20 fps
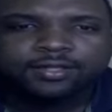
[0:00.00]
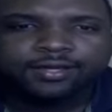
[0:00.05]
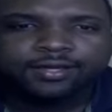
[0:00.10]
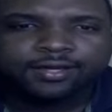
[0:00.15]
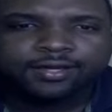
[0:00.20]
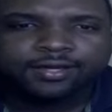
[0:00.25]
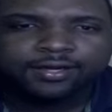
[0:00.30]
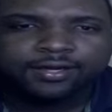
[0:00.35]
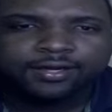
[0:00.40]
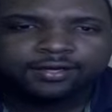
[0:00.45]

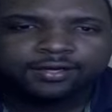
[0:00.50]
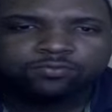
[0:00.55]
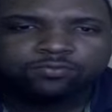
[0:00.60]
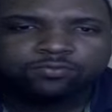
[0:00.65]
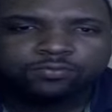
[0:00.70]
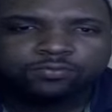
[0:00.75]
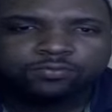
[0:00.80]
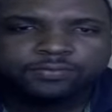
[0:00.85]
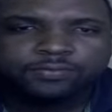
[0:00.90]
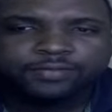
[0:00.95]
Will
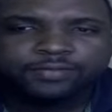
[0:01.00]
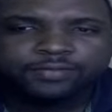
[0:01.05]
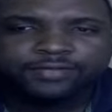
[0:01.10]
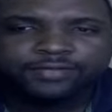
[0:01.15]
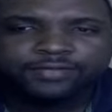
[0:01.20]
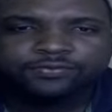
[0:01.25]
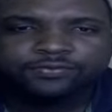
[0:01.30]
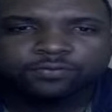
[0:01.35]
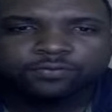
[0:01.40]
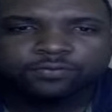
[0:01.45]
be playing
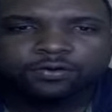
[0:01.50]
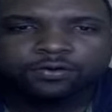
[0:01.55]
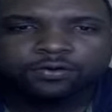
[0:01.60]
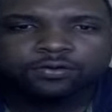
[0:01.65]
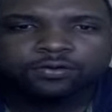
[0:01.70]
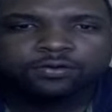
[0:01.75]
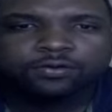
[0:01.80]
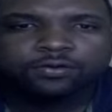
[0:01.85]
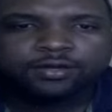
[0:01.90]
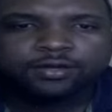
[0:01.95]

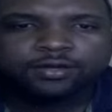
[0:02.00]
tomorrow,